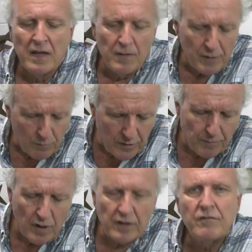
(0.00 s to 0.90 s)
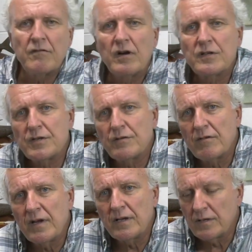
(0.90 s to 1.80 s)
But with modern rods and
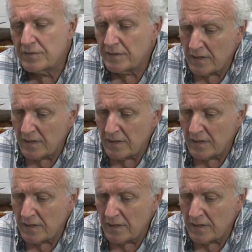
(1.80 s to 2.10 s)
reels,